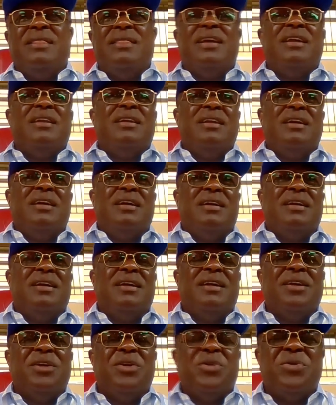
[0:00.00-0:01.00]
uh, and
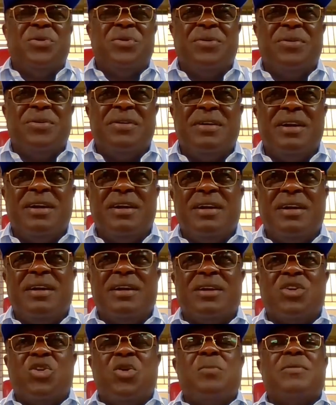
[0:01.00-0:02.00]
then, uh, you
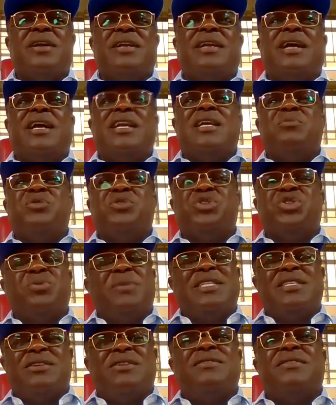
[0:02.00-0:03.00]
know, uh,
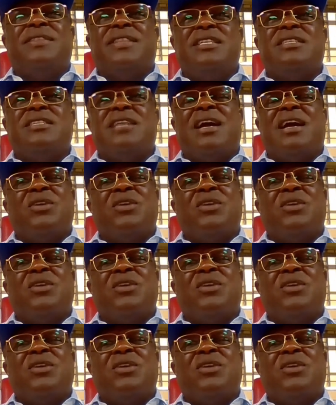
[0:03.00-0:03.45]
Comrade Adam Oshima.